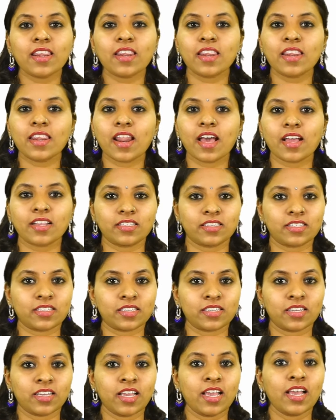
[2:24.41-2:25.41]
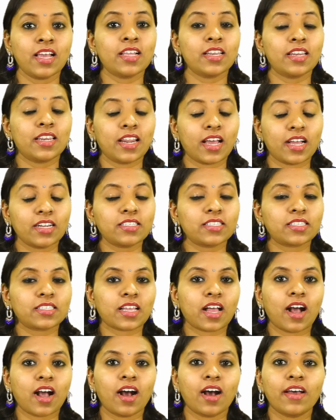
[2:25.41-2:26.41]
Nut. Nuts
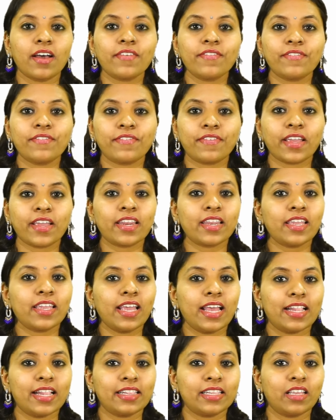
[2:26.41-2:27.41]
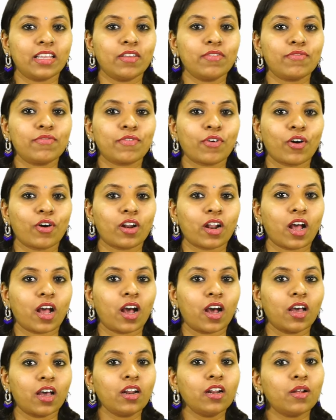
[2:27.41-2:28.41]
are very healthy for
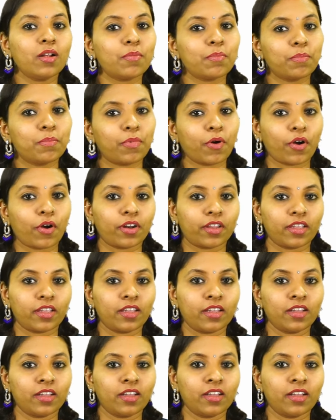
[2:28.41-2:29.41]
our body.